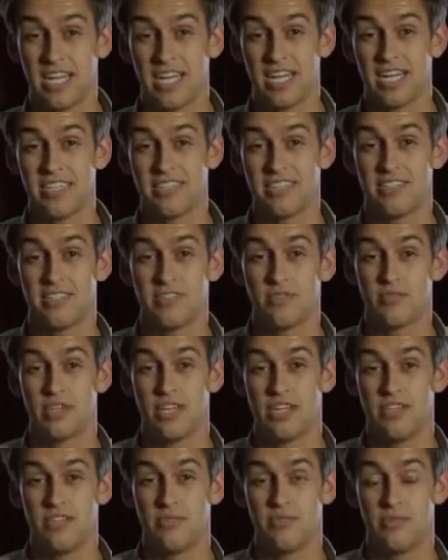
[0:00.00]
of nice. This is the
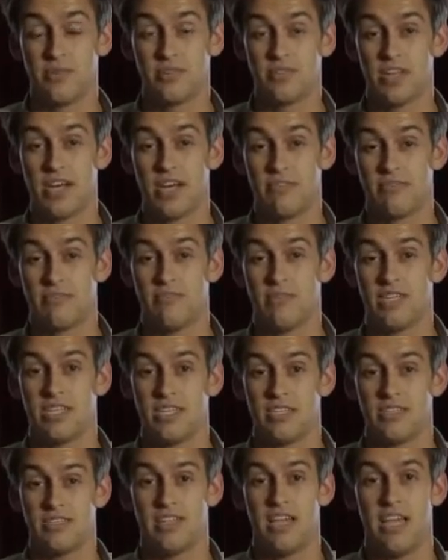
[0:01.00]
one I do the most often
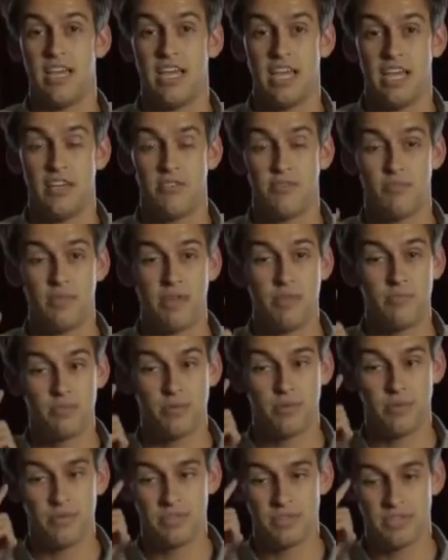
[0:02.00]
because if
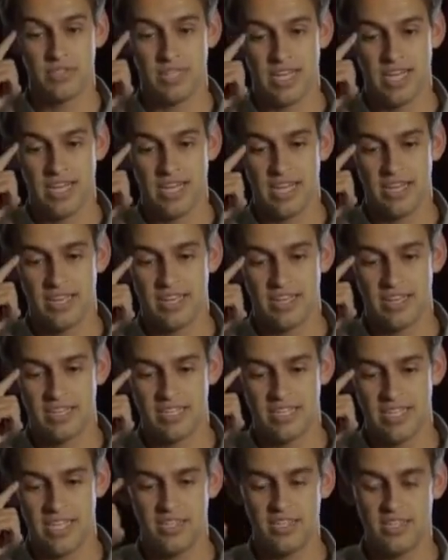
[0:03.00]
people's
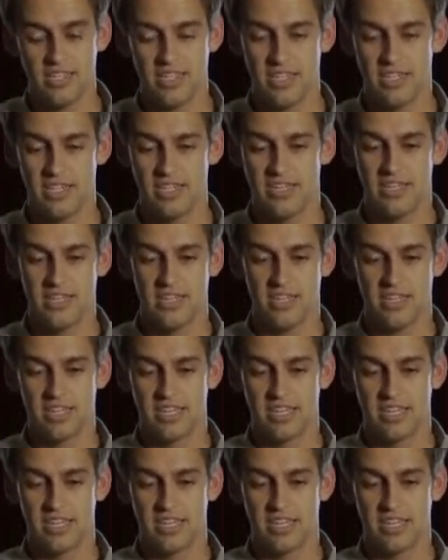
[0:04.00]
attention